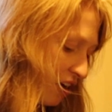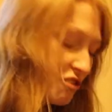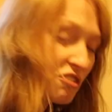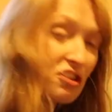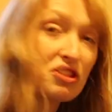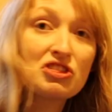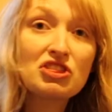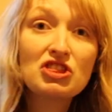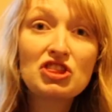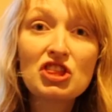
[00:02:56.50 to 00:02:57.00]
are
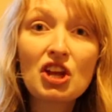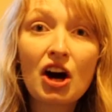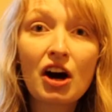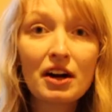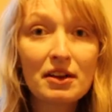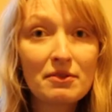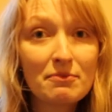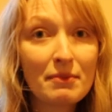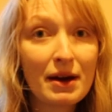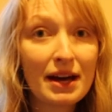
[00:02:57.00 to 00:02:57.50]
a
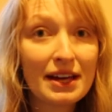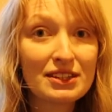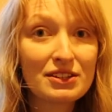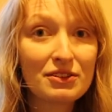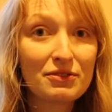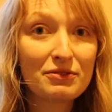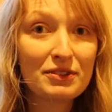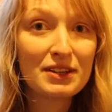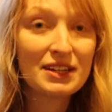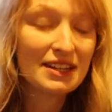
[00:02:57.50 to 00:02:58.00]
nightmare
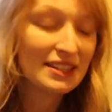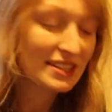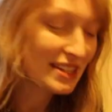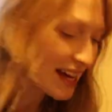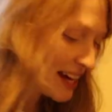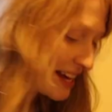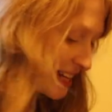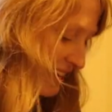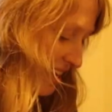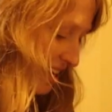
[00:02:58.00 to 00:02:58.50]
to
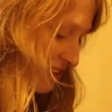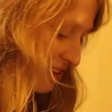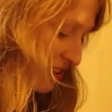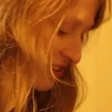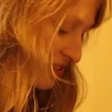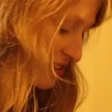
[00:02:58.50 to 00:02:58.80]
feed. They